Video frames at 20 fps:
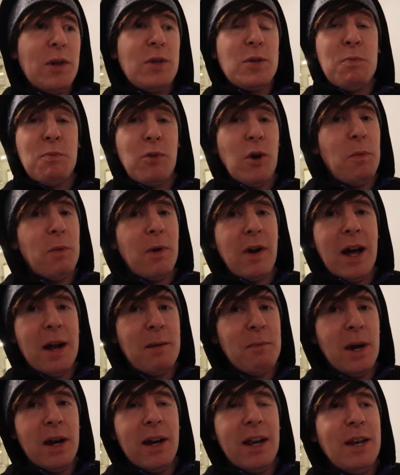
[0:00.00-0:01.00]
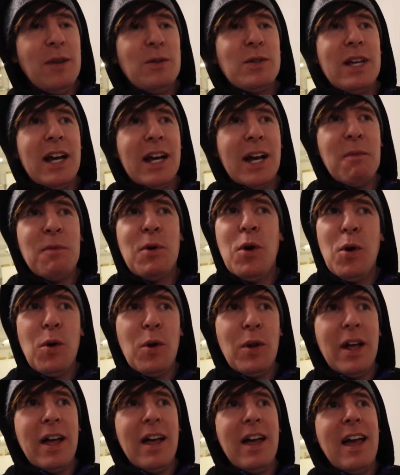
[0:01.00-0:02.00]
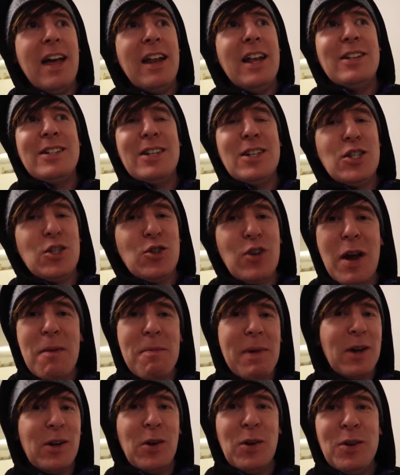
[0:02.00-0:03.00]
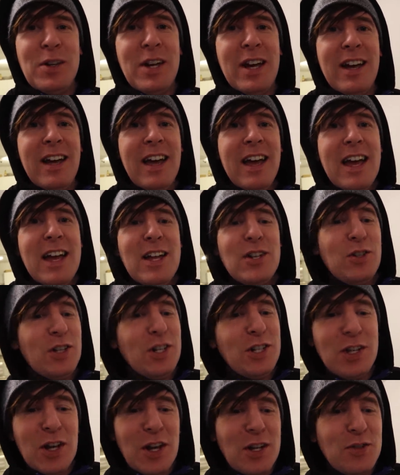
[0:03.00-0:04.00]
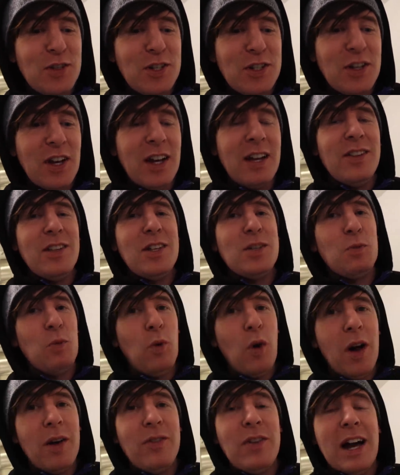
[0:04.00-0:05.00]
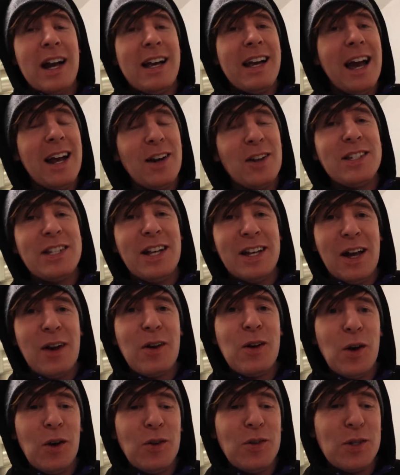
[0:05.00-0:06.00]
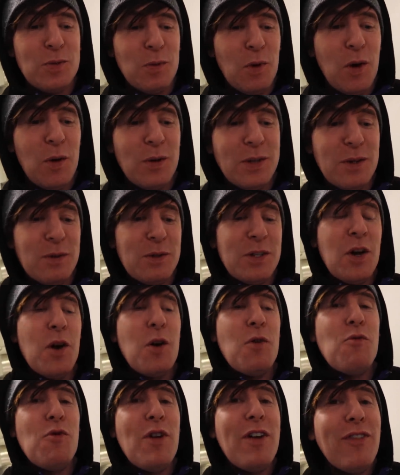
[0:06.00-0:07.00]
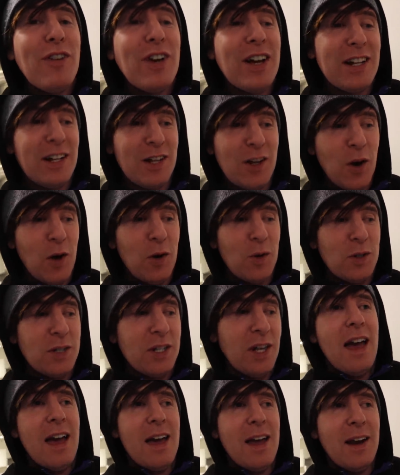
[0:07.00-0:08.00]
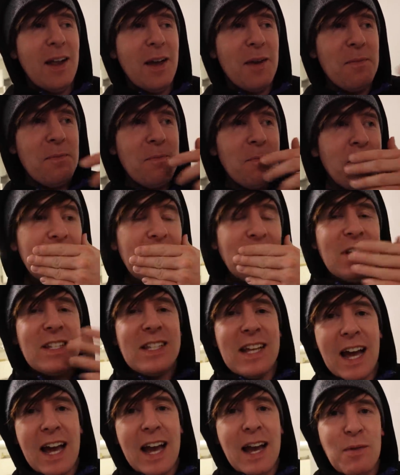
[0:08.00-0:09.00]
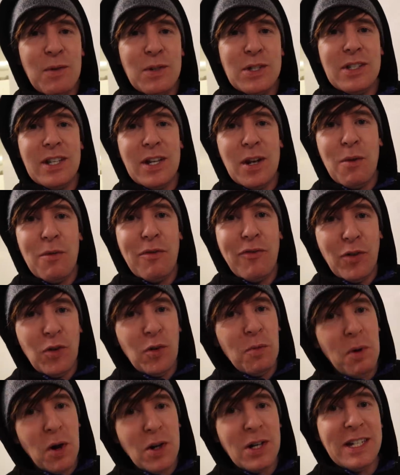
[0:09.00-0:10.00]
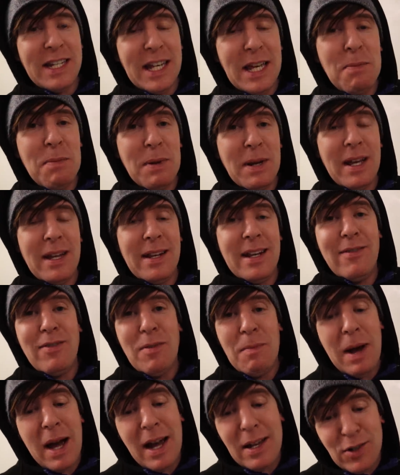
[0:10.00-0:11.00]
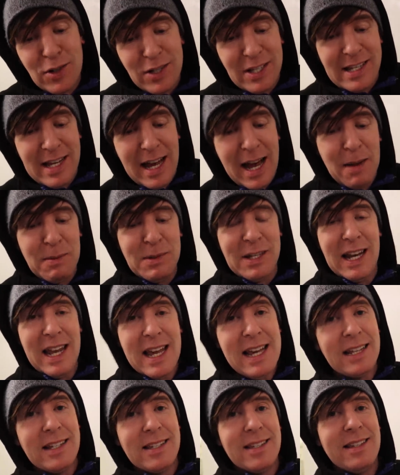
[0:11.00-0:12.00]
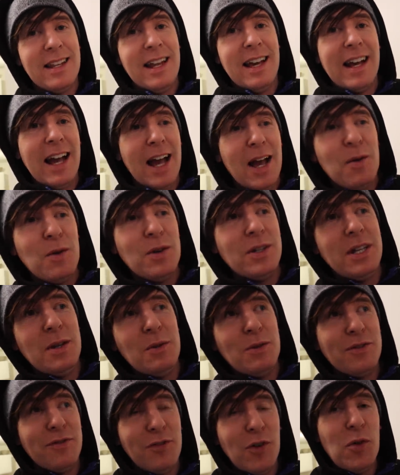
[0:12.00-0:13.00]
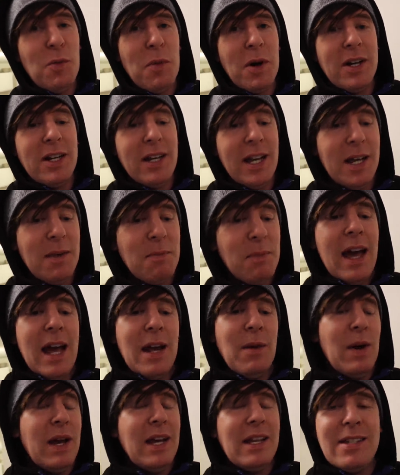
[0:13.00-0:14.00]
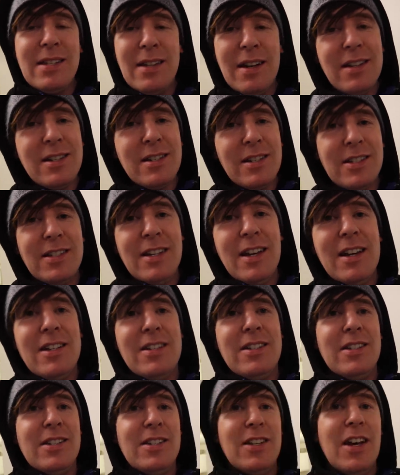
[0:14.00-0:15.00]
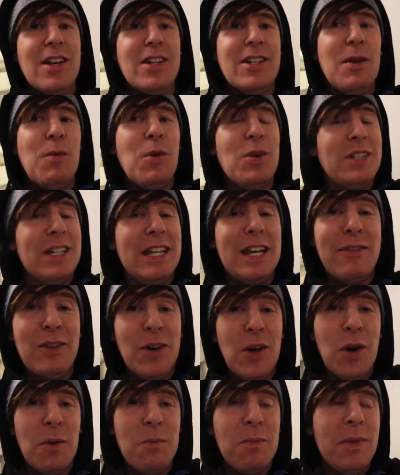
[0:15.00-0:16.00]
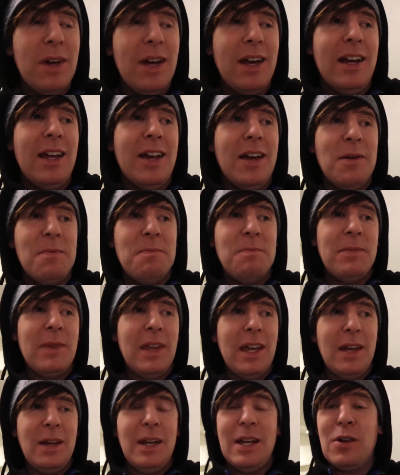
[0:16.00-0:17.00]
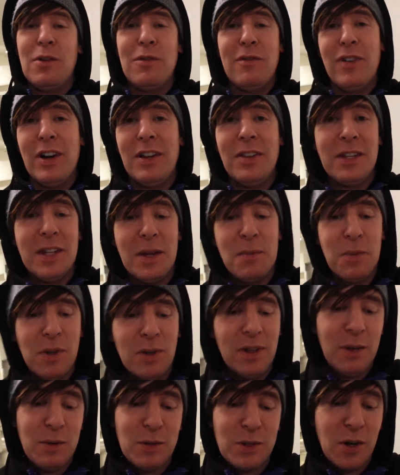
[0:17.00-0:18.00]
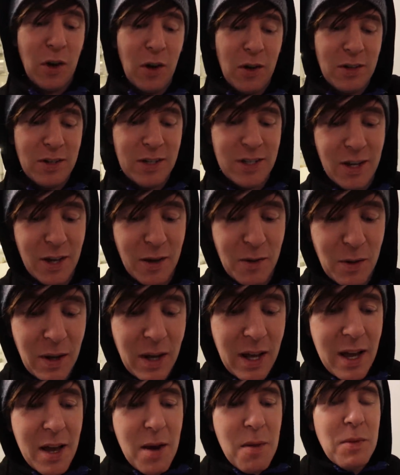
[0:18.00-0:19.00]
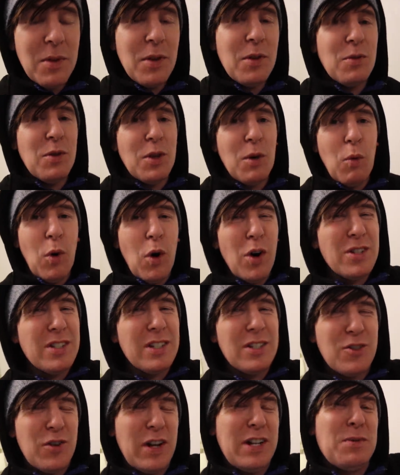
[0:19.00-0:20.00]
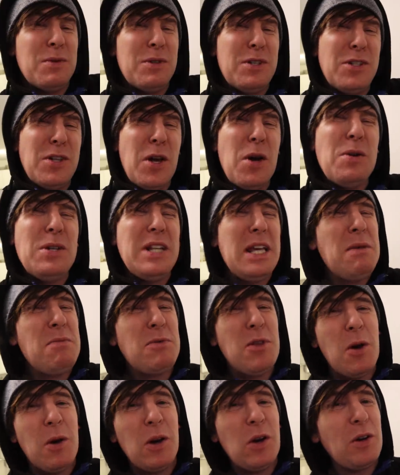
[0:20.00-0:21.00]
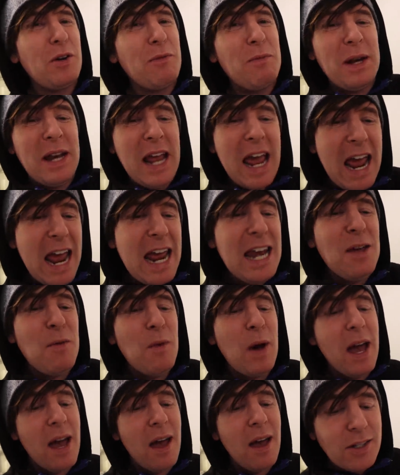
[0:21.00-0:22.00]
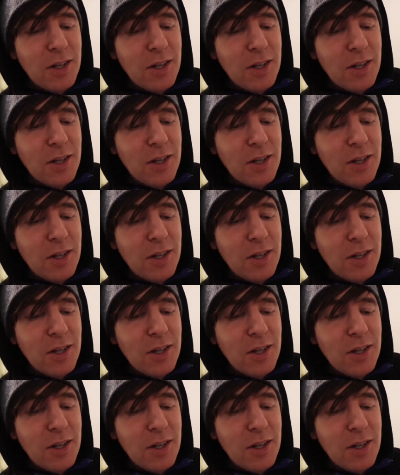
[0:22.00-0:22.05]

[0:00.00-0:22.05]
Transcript: It was proper hard, man. And he was like, I'm cool. And he was like straight back under, trying to search for this thing, and this water, I cannot tell you how cold this water was. It was horrifically cold. And this guy was, you know, full body deep in it, never mind just his arms and legs like I was. He was full body deep. Anyway, he searched and searched and searched, and he wasn't giving up, and he couldn't find the gimbal. It was gone. So the water trench was so deep, though, it could have been anywhere.